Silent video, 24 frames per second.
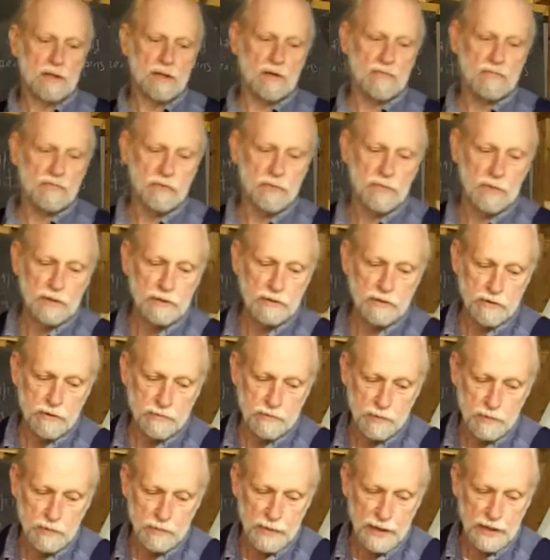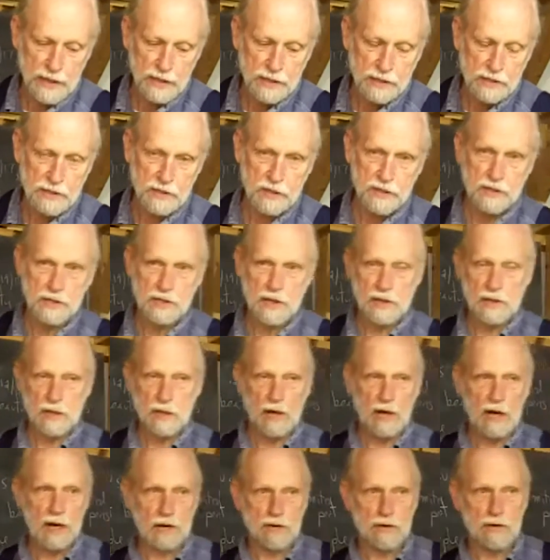of the one group of men, it's, it's
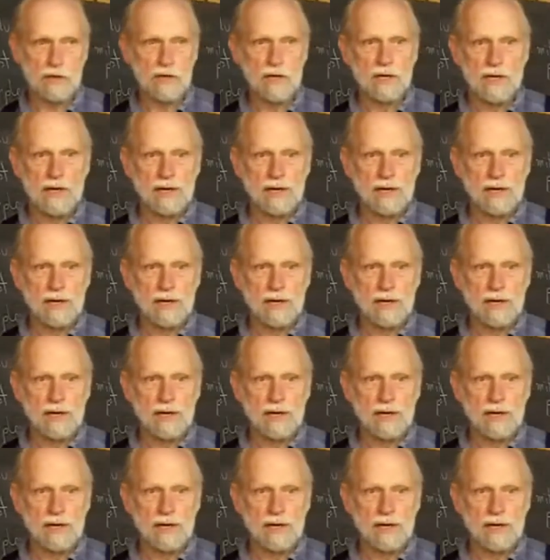higher.